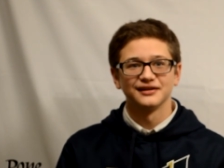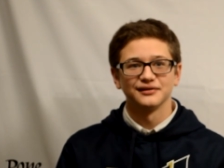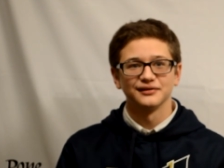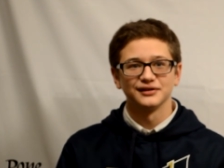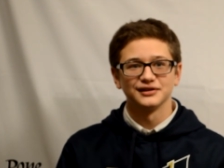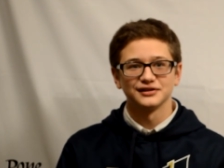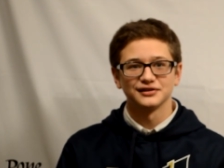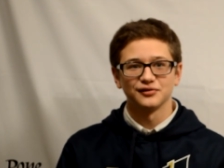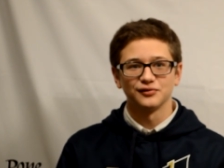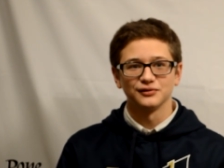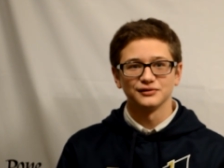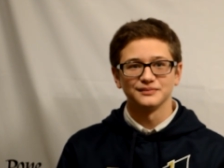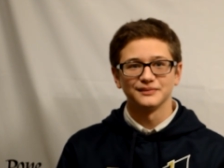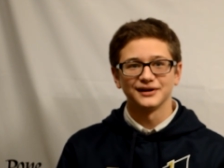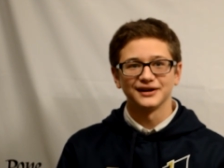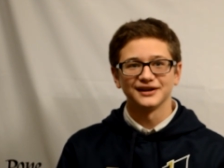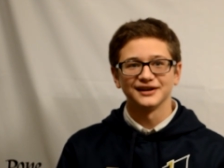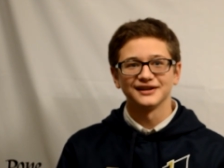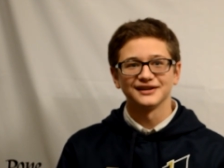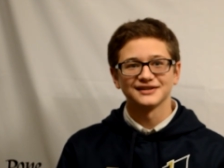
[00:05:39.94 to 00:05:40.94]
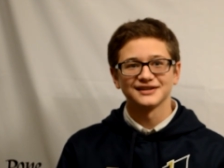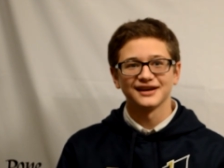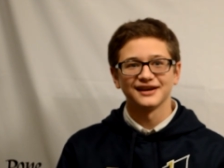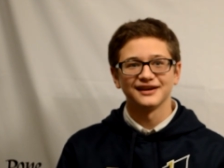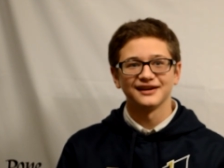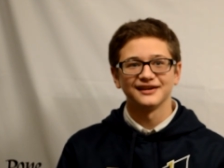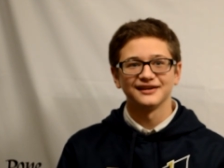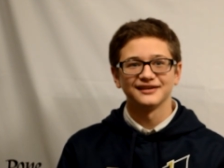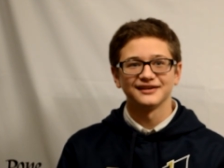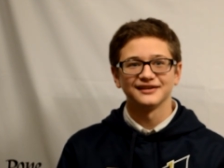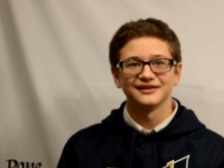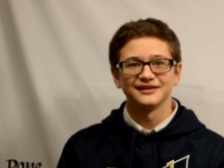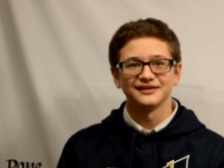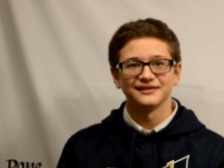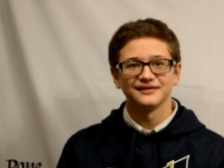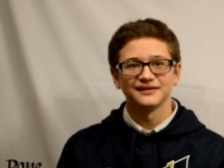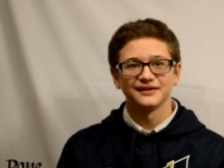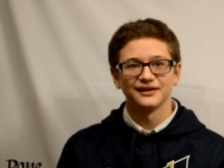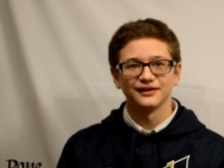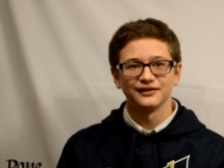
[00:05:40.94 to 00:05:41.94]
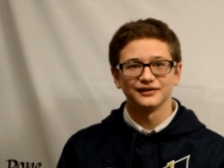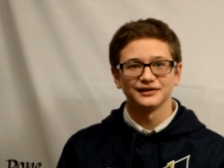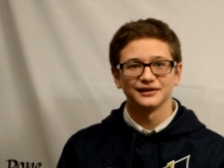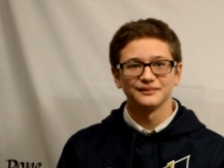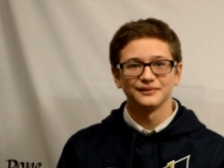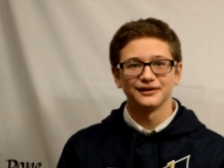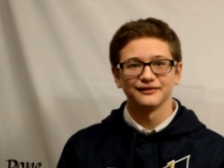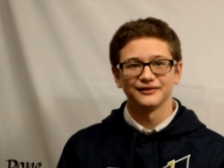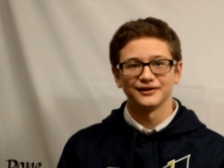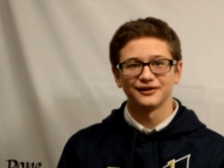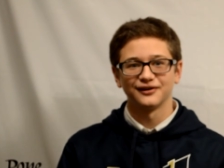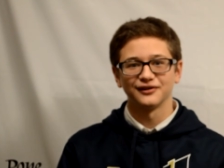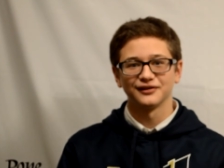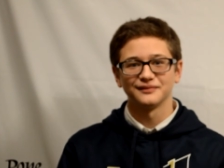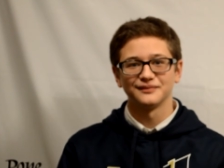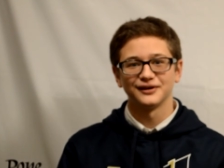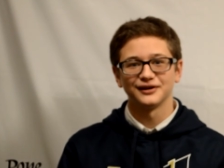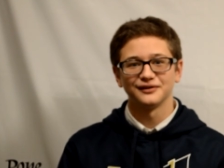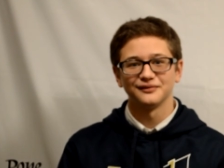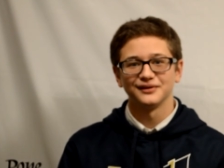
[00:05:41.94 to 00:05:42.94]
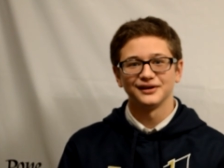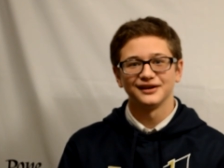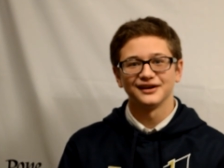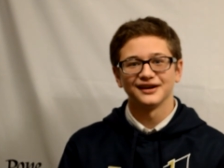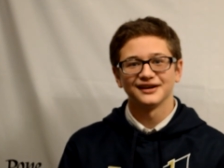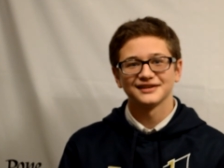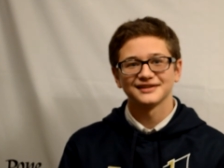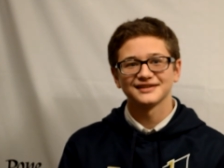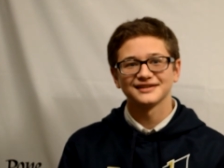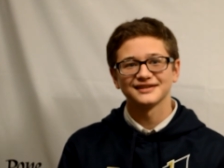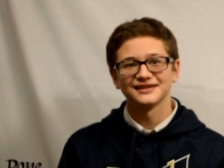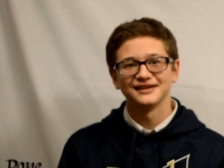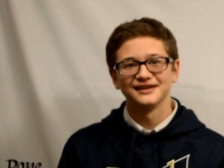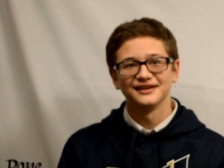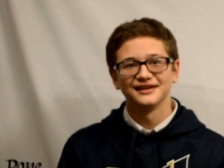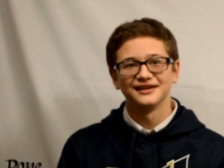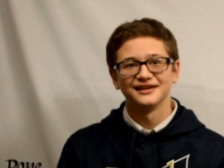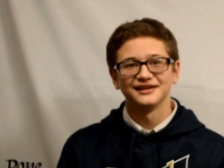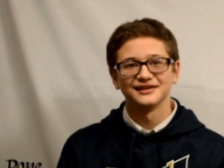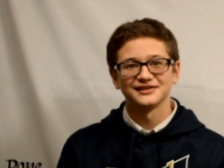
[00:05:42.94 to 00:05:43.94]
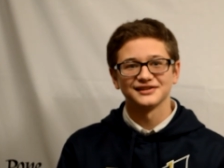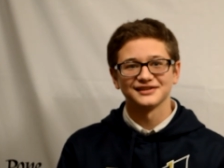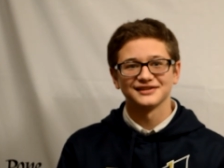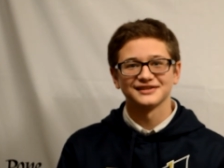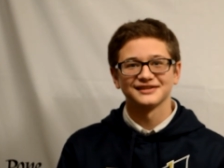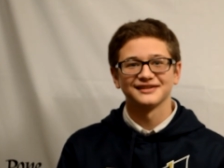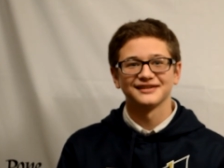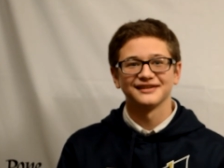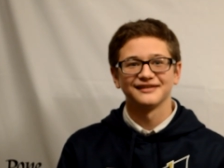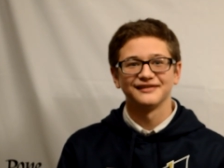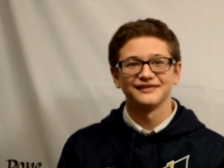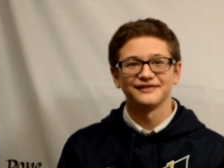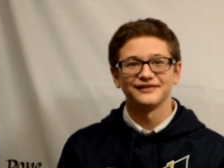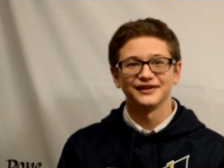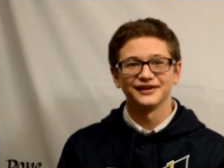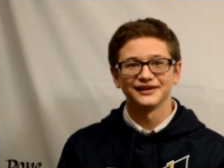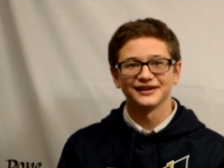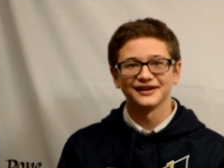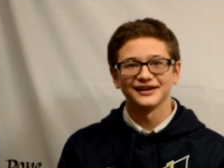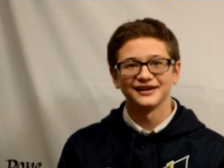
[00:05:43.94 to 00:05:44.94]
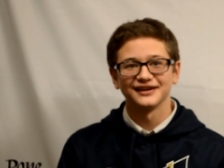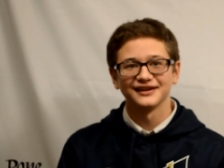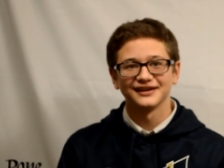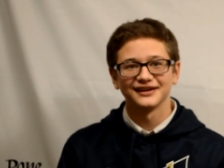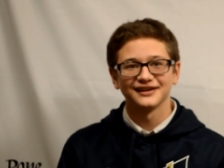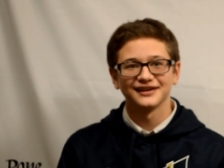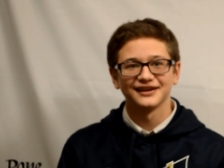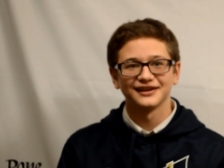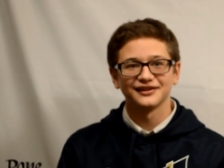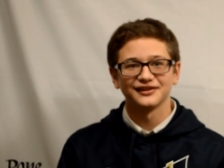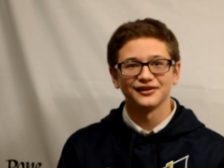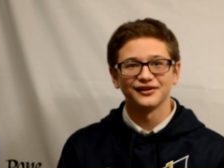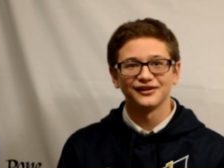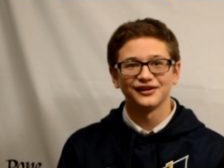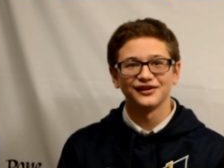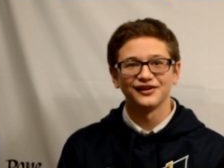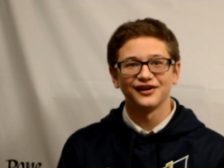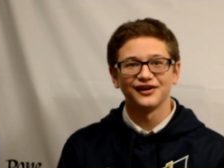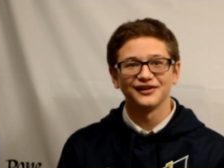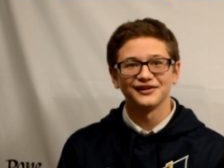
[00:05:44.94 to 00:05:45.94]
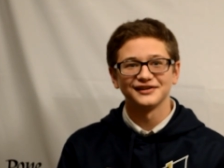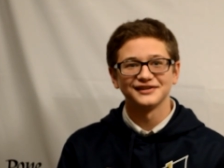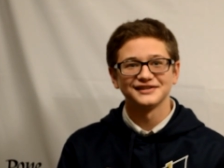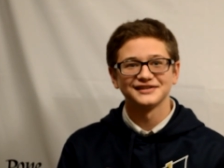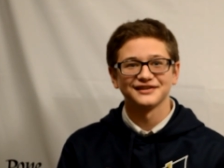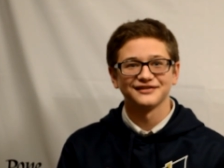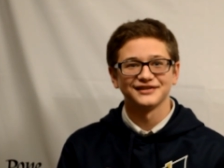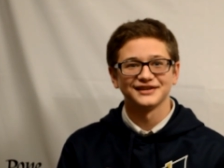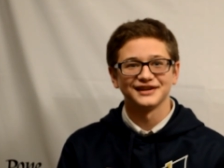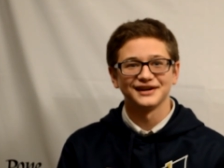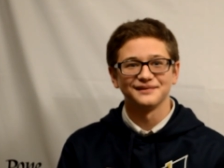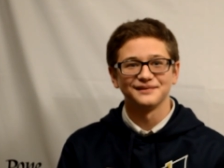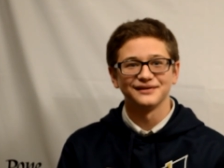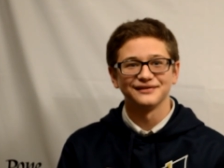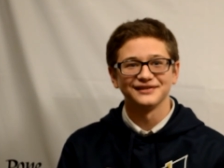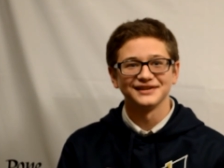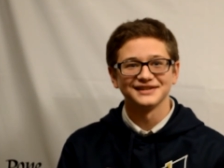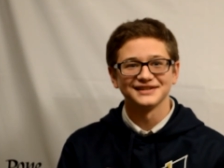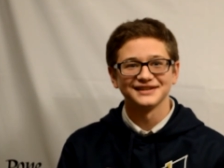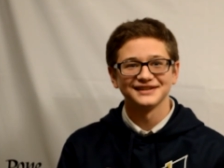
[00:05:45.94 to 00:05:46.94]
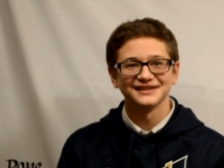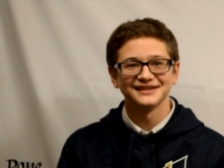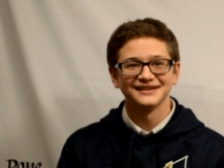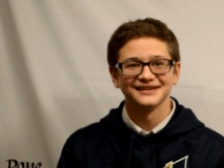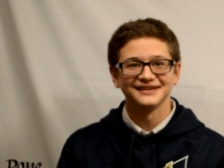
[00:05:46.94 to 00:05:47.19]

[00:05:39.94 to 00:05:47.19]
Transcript: We just hold money in his hand, and he'll end up giving all the money we get. It's just a fun thing. We get, like, $30 every time we visit.